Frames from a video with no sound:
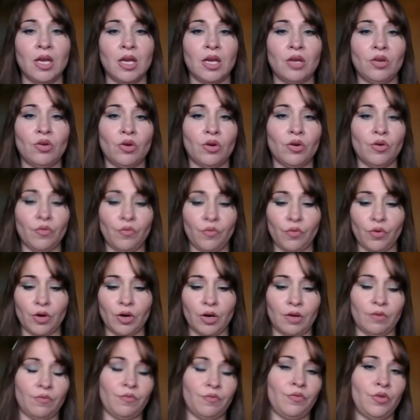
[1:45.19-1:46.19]
in order for
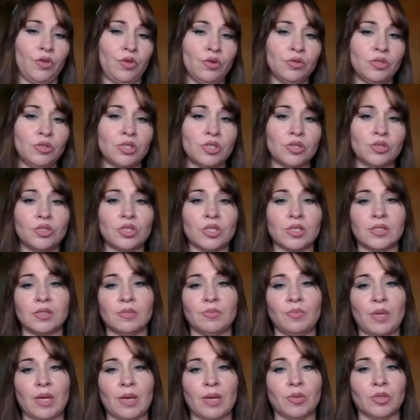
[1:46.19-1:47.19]
a few to
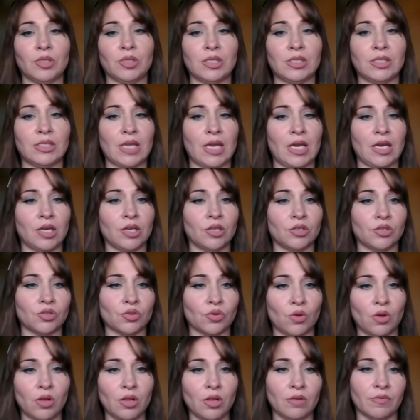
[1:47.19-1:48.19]
just be able to take
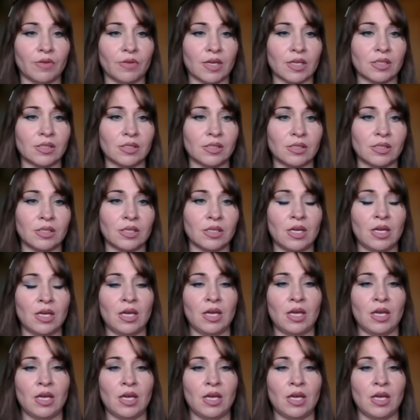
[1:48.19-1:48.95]
control of us.